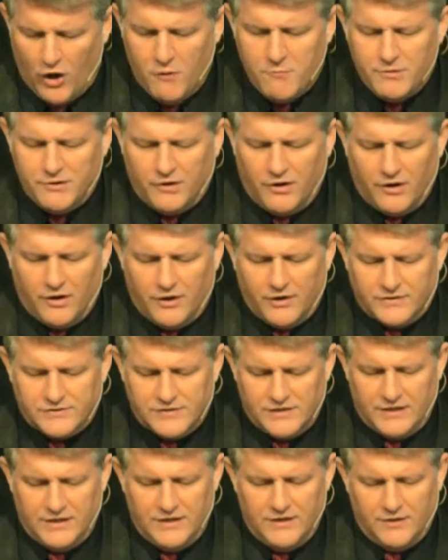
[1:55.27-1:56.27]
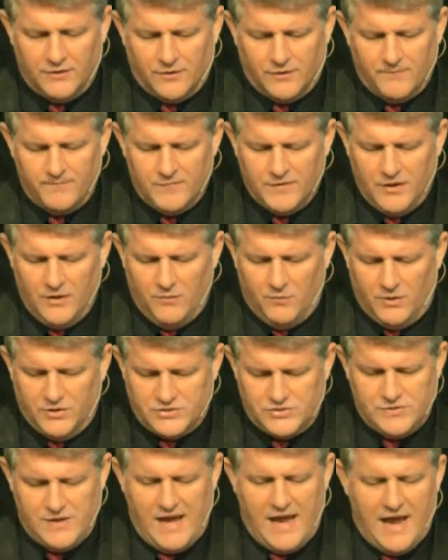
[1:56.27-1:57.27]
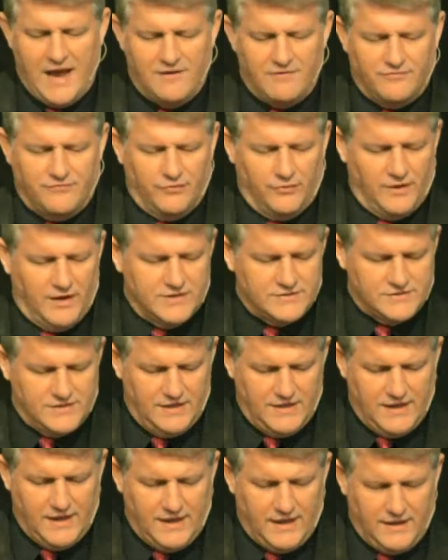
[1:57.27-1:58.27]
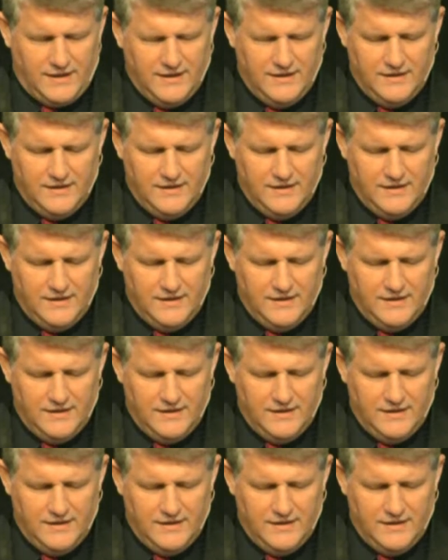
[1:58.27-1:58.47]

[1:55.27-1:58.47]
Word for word: open heart to hear what you have for us today.